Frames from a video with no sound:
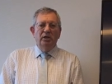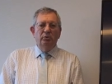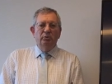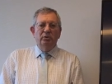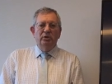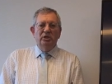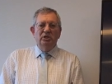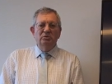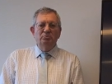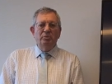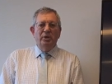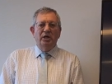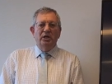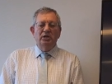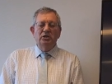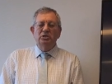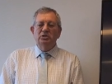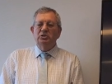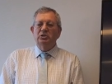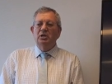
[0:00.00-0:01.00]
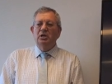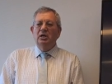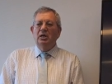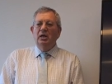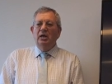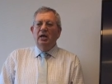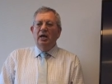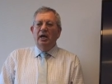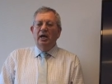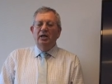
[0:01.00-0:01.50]
with these matters,
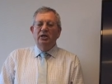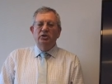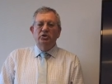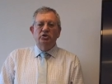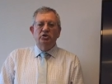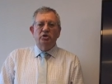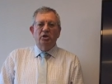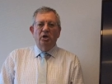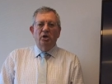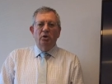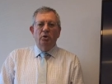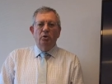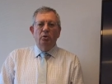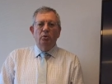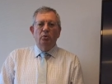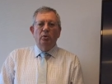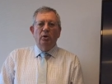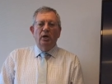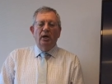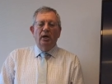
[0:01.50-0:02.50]
and so